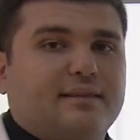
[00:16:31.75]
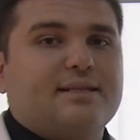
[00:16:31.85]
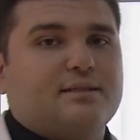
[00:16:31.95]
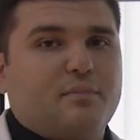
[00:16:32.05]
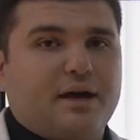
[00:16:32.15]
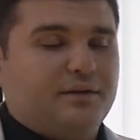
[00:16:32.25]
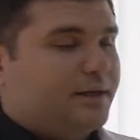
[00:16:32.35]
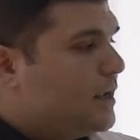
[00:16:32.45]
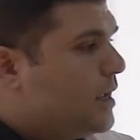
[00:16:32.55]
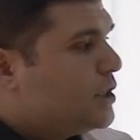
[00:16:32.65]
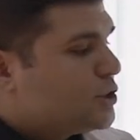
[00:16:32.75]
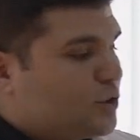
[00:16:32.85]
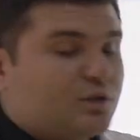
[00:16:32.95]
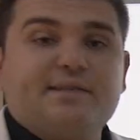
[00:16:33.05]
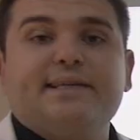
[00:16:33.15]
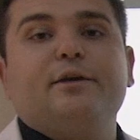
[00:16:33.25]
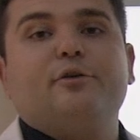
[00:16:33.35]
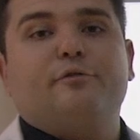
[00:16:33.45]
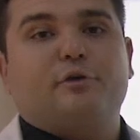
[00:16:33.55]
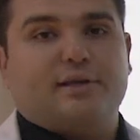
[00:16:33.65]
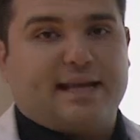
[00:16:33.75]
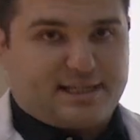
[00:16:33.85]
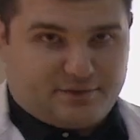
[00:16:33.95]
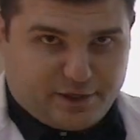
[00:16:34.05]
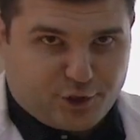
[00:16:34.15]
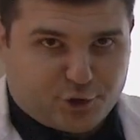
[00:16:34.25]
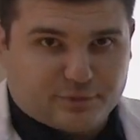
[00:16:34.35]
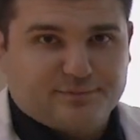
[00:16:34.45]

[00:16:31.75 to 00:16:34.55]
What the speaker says: doesn't matter. So see you for the next video.